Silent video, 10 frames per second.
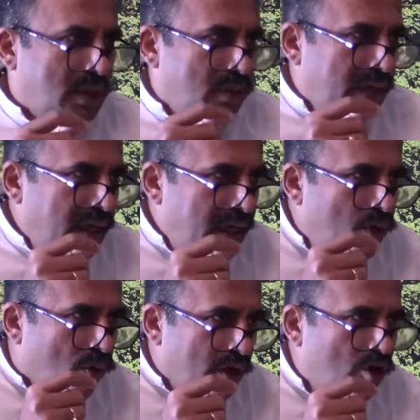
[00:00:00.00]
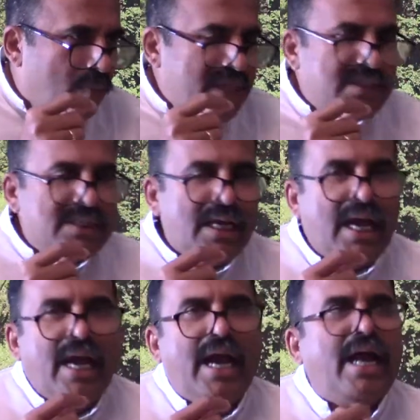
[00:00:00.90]
Okay, ego. Ego means
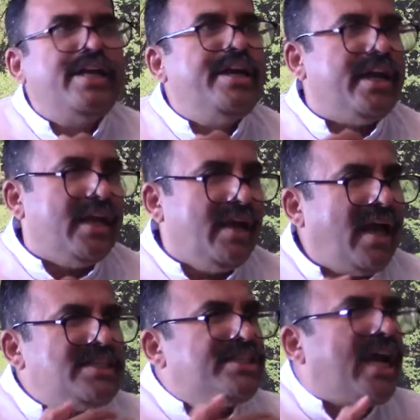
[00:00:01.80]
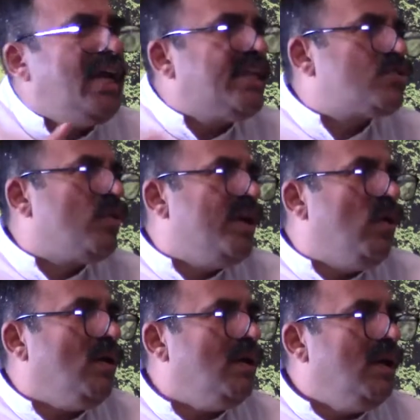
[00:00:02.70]
identity. As a child, there is no
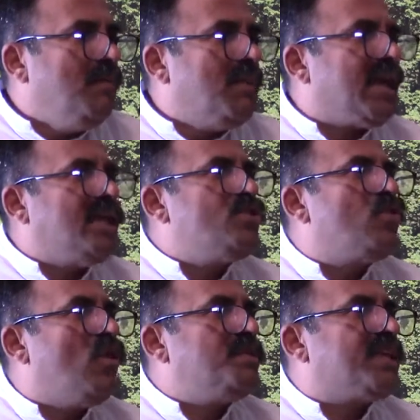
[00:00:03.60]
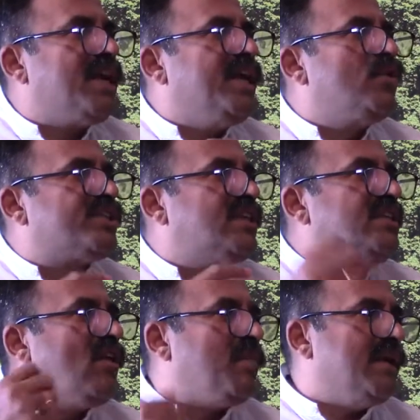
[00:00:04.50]
ego, but as you grow up, ego starts
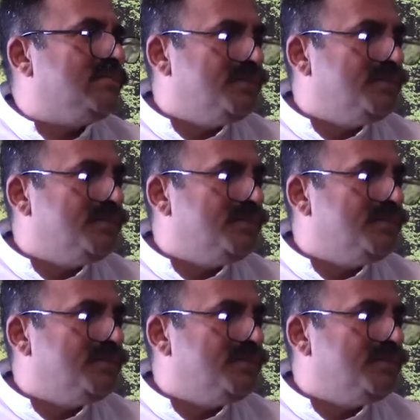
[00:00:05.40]
developing.